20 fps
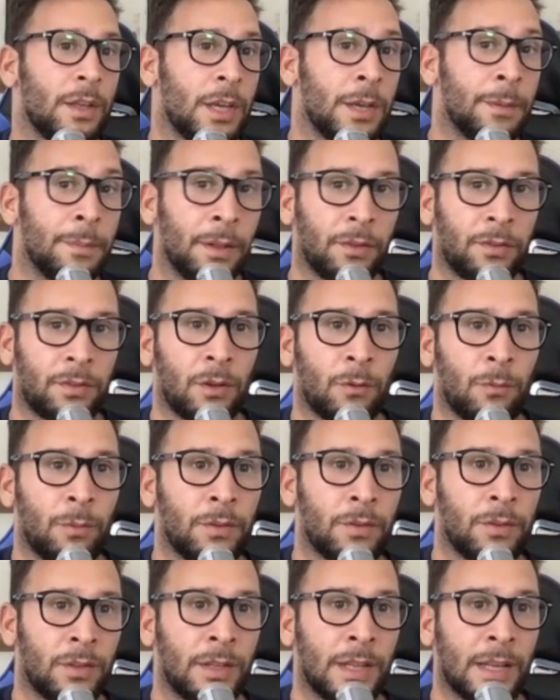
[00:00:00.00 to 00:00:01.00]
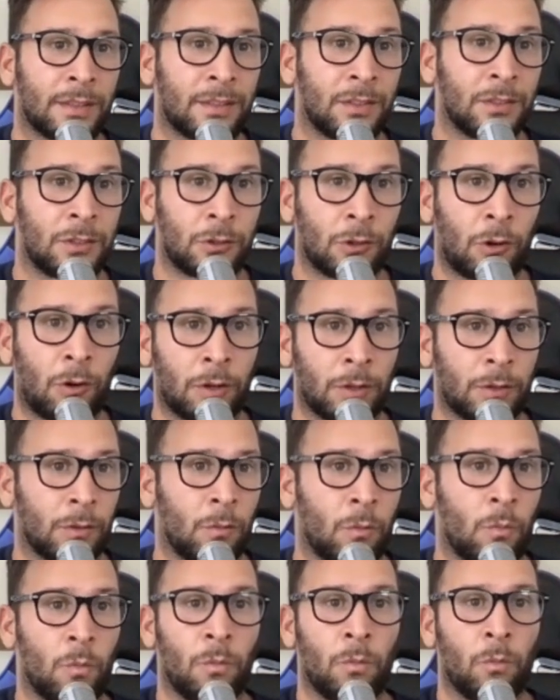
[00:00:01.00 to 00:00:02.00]
email sequence doesn't start
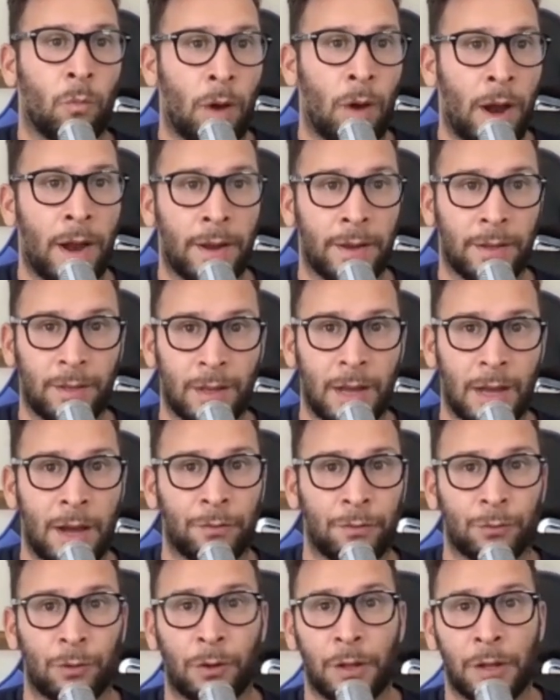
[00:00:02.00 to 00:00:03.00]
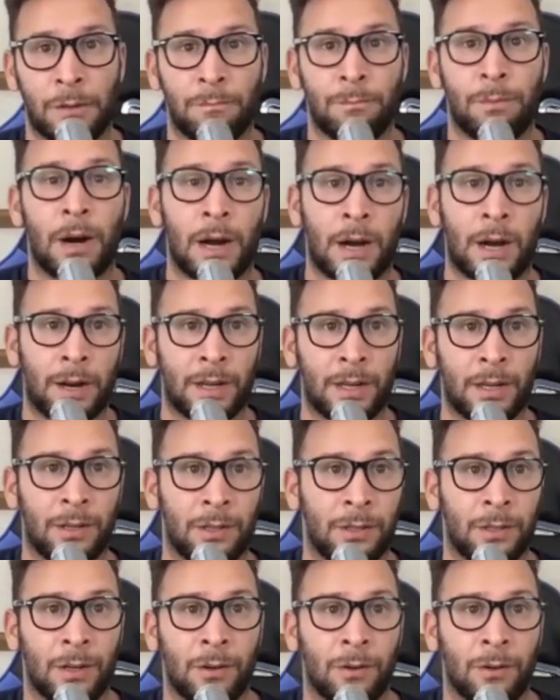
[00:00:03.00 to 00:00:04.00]
right after they buy.